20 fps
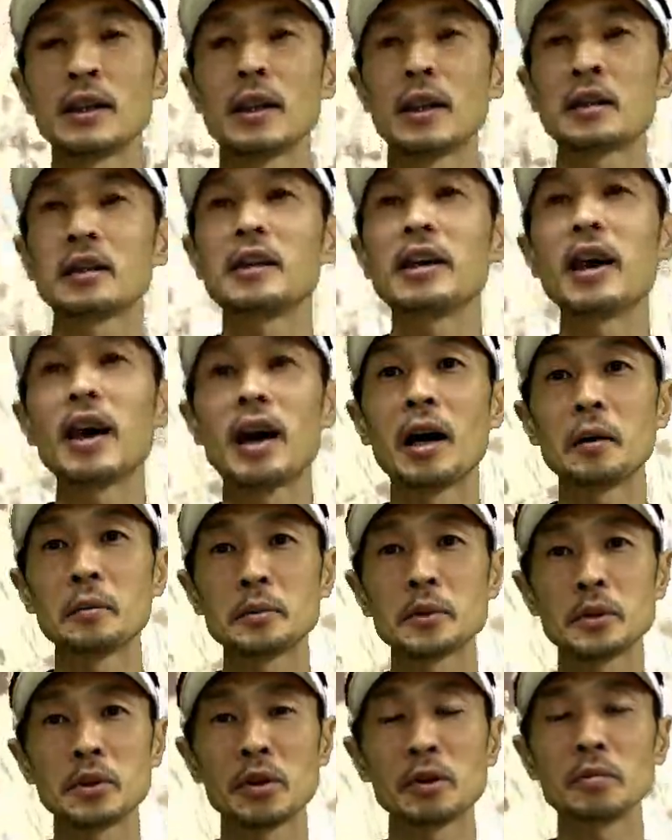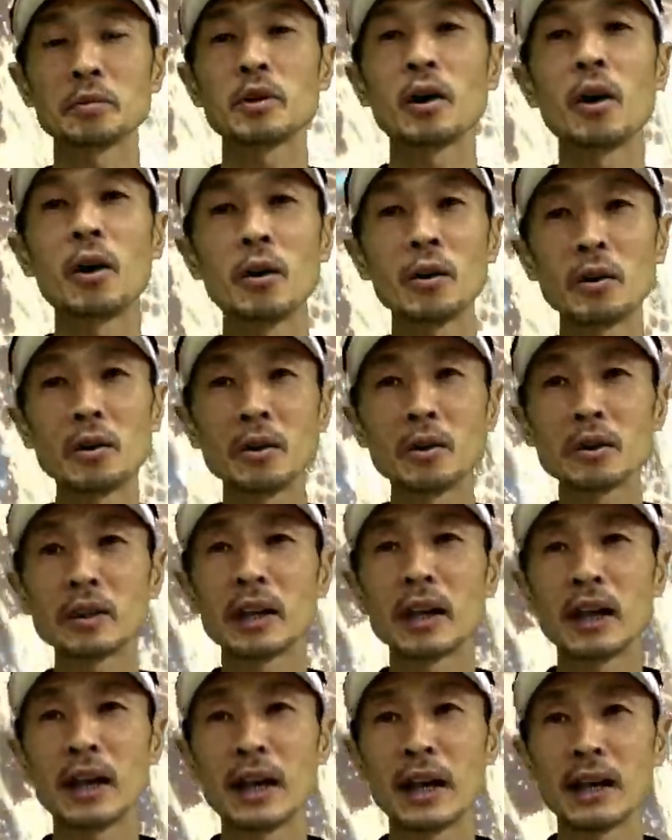and it absorbs all
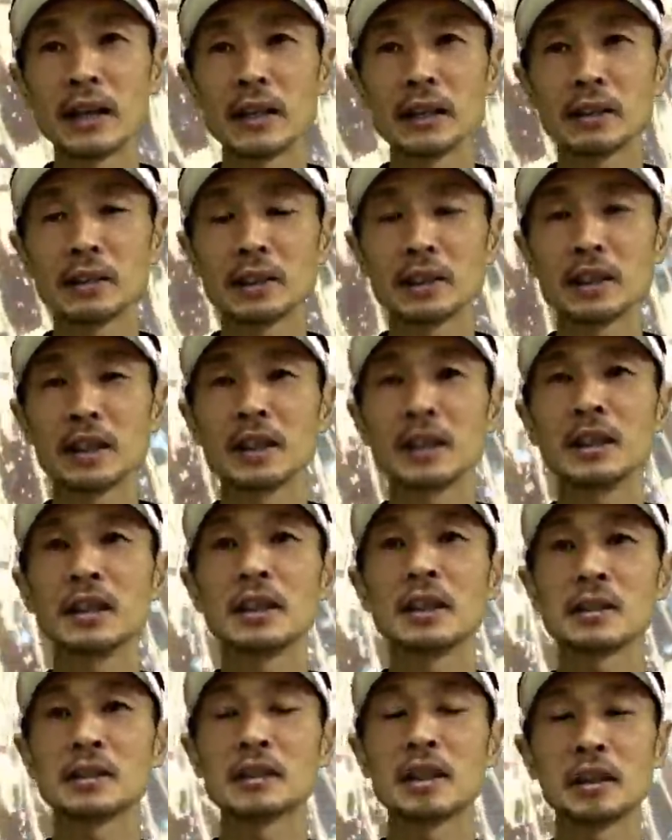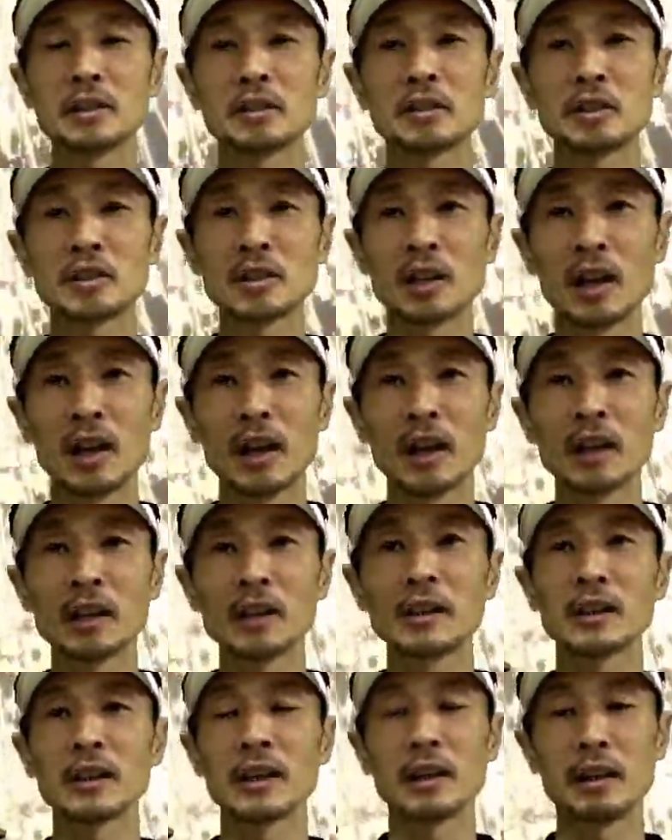the energy that
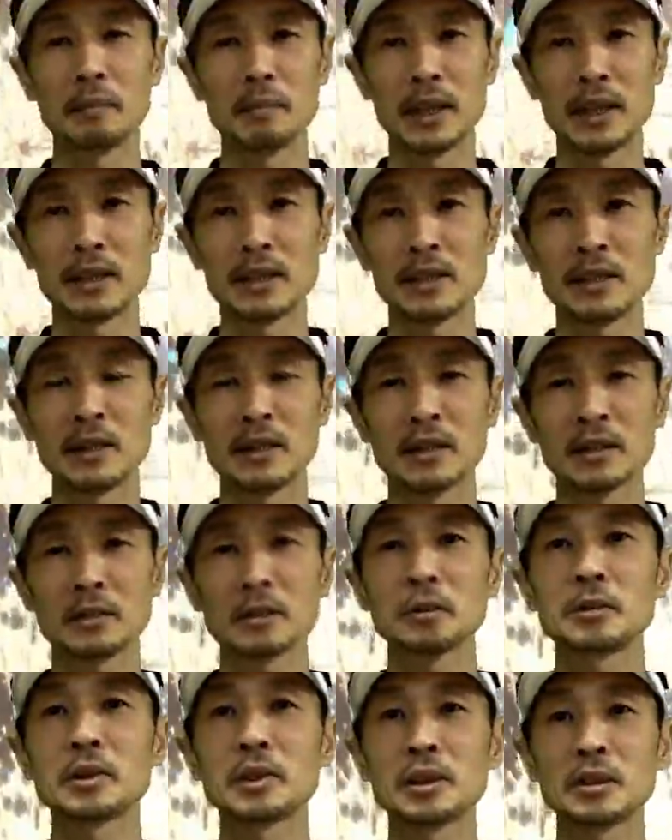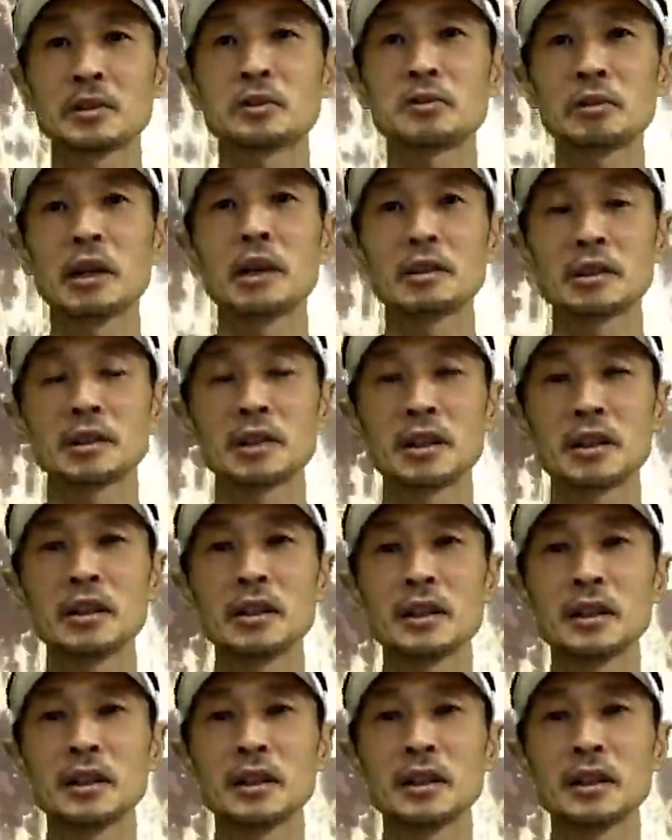star emits. So this structure